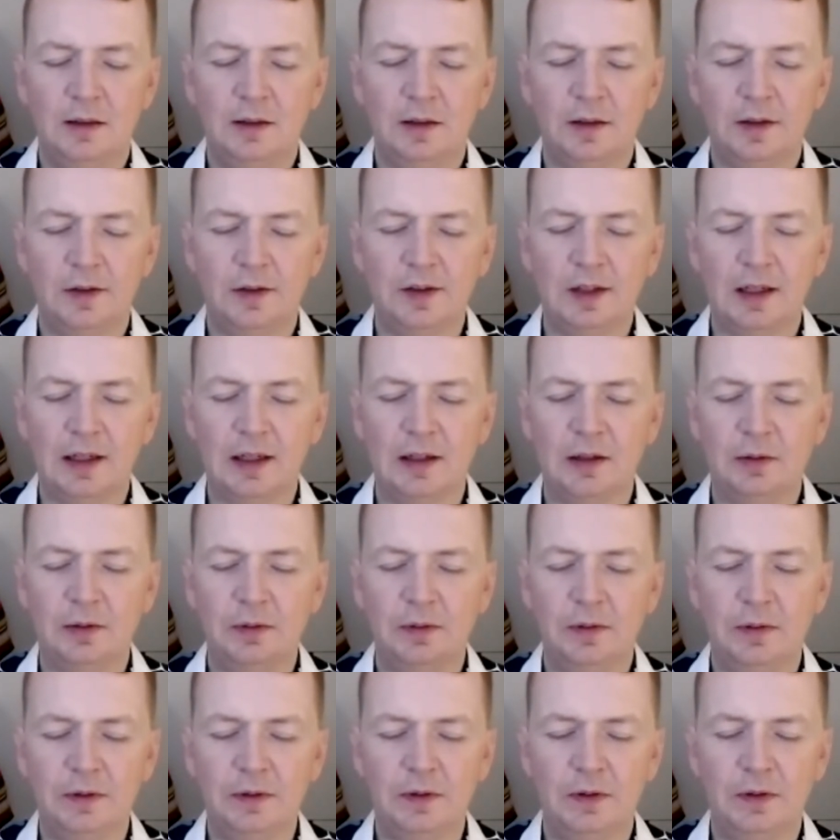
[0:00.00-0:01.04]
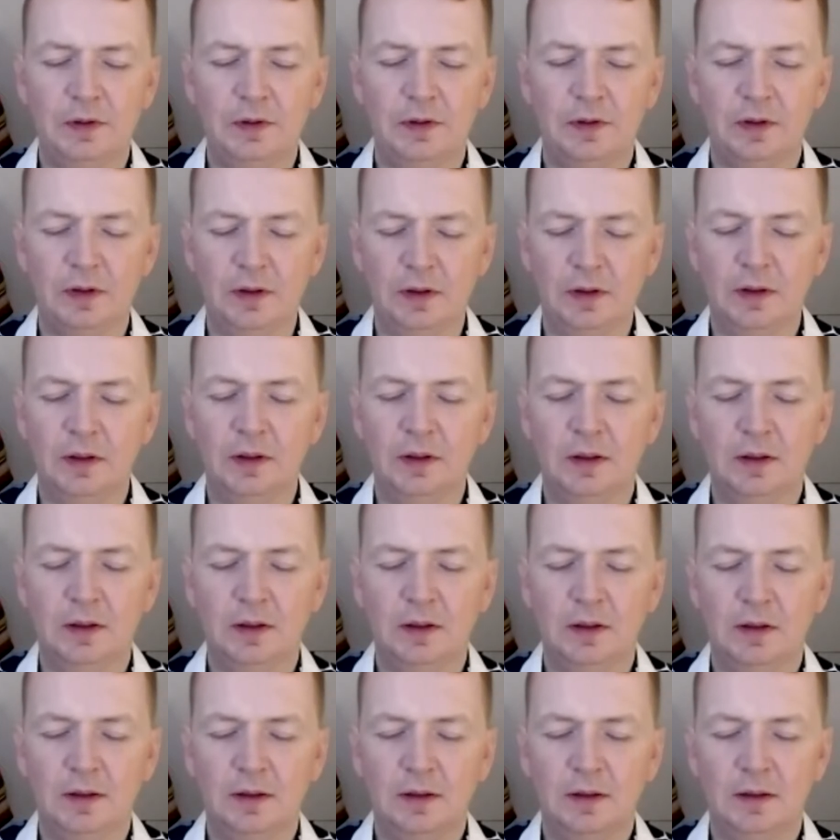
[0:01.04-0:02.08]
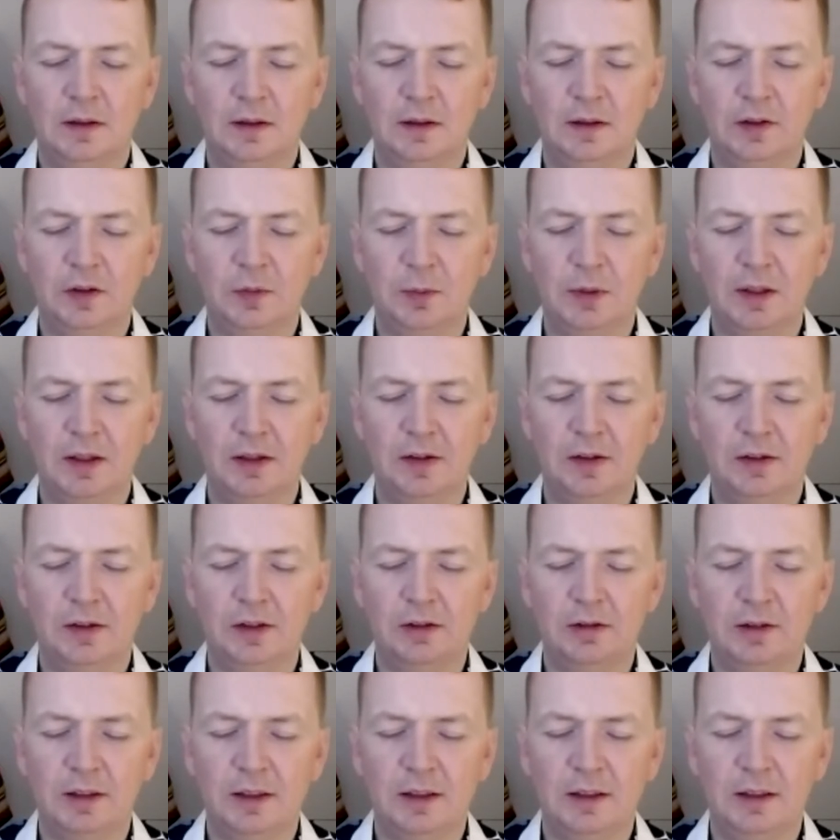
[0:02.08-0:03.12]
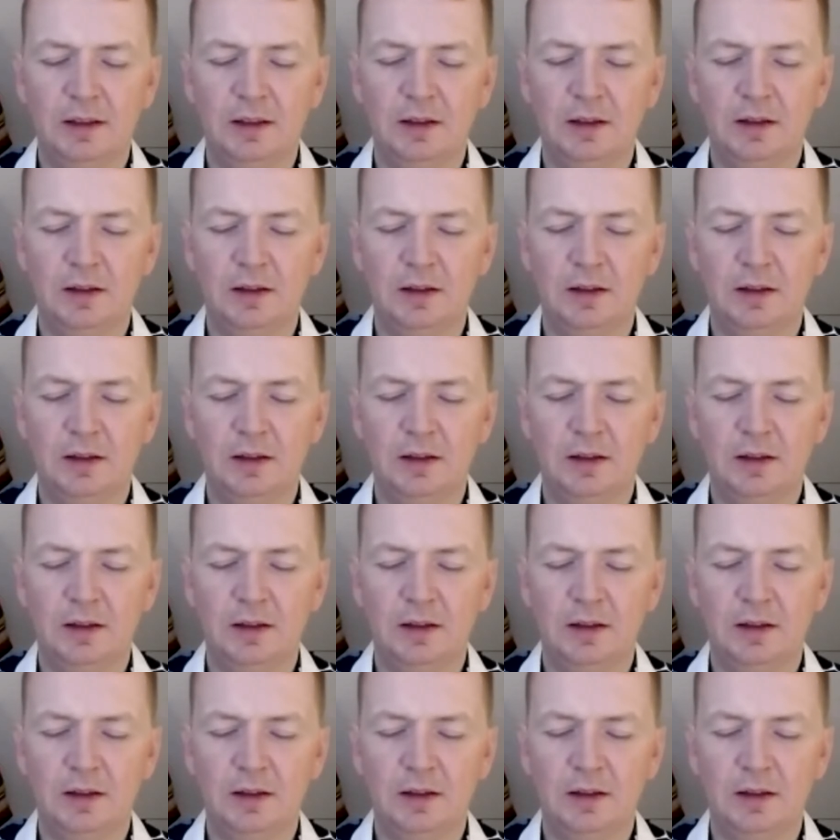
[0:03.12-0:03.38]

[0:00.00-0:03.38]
the sounds, the space you're in,